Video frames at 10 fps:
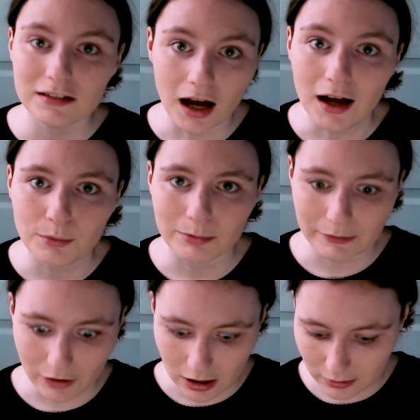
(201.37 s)
God, were
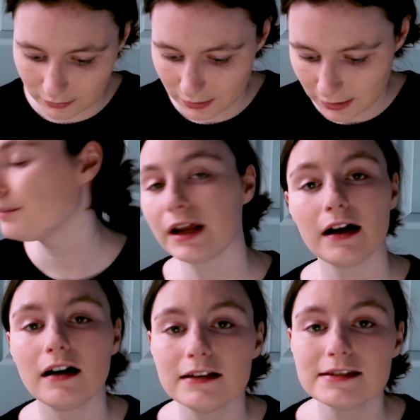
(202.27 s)
we wrong. But
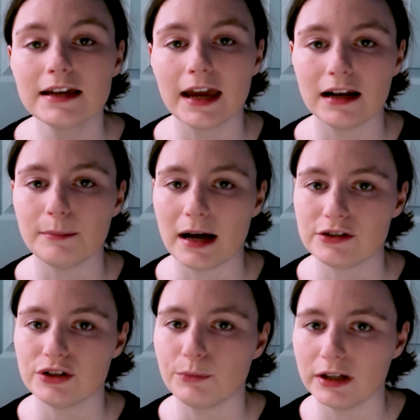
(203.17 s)
I honestly can't
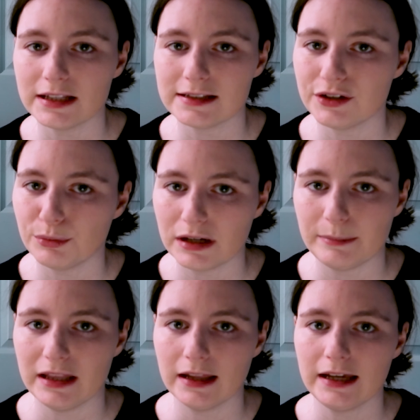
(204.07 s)
imagine what this year would
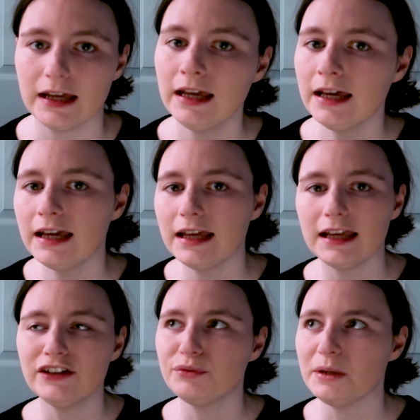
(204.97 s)
have been like
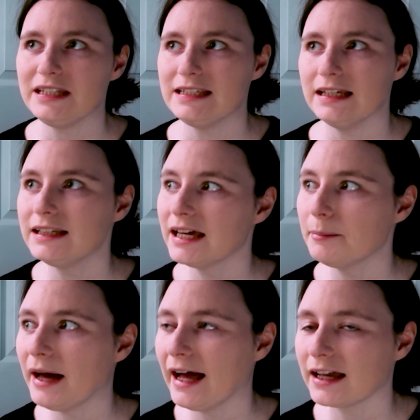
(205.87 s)
if we did
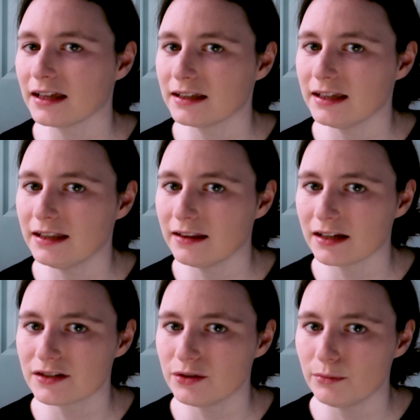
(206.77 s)
get back in
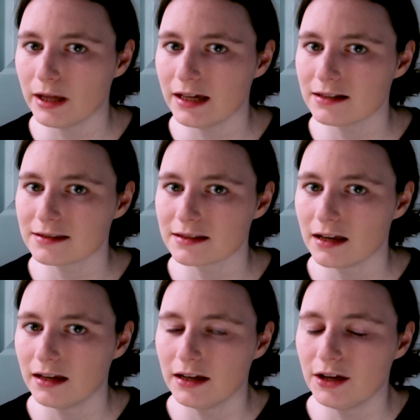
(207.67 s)
like 2 weeks,
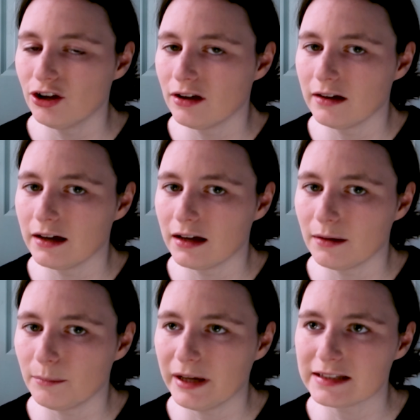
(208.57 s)

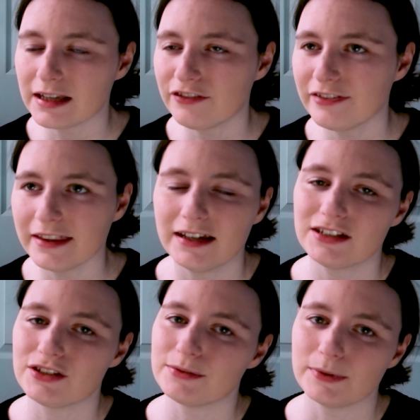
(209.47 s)
because I feel like
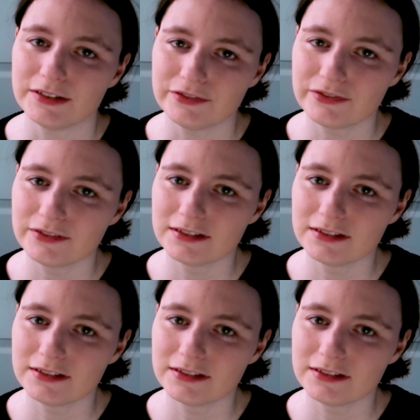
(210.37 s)
it just would have